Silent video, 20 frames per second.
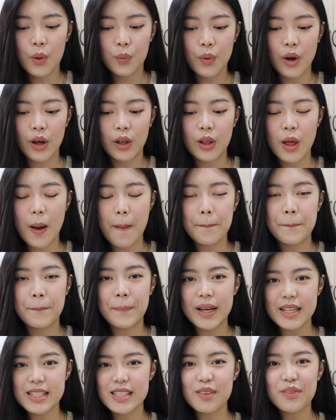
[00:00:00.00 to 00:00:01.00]
well,
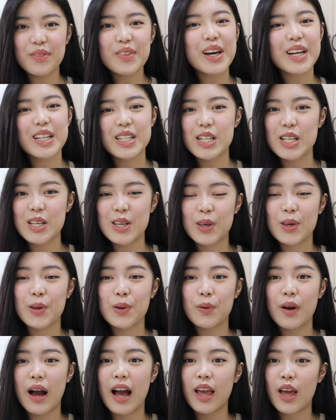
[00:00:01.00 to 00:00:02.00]
best of luck to
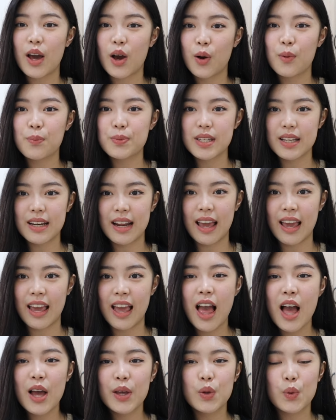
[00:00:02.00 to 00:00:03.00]
you. I hope
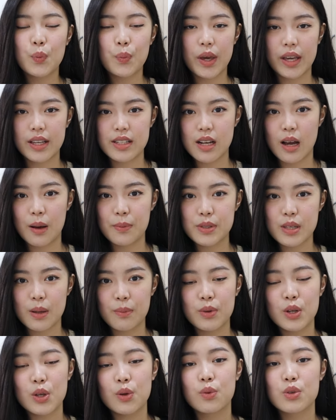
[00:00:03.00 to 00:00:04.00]
today you picked up
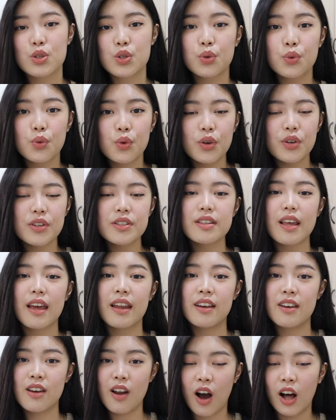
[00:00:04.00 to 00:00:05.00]
some new tools
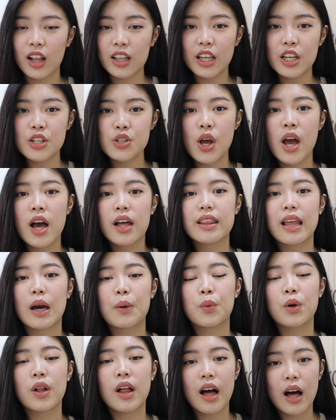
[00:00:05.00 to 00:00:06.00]
and knowledge
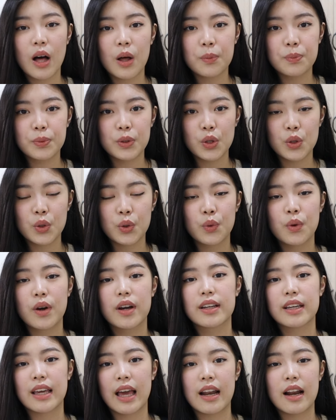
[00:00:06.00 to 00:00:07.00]
that will help you
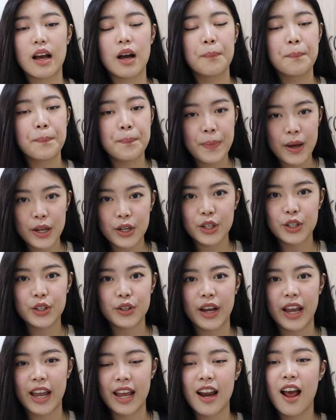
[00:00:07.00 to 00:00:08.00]
get a better
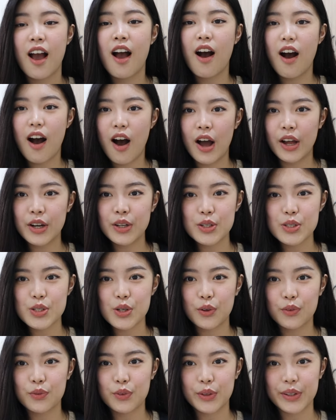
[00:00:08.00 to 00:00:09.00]
grade on your
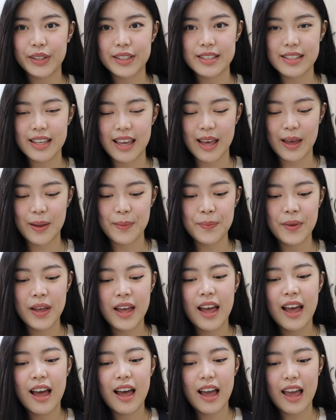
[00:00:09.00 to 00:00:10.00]
TOEFL exam.
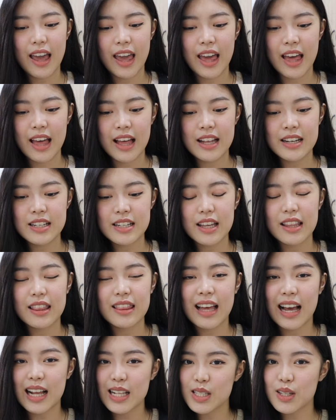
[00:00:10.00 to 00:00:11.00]
And
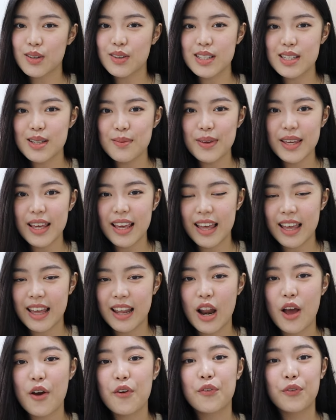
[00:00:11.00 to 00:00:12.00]
that's going to be
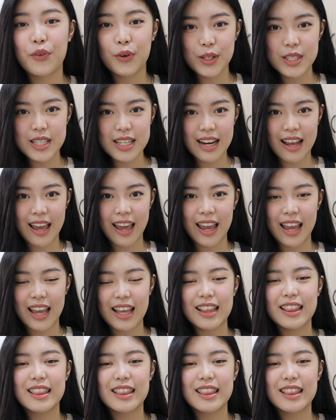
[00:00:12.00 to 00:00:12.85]
it for today.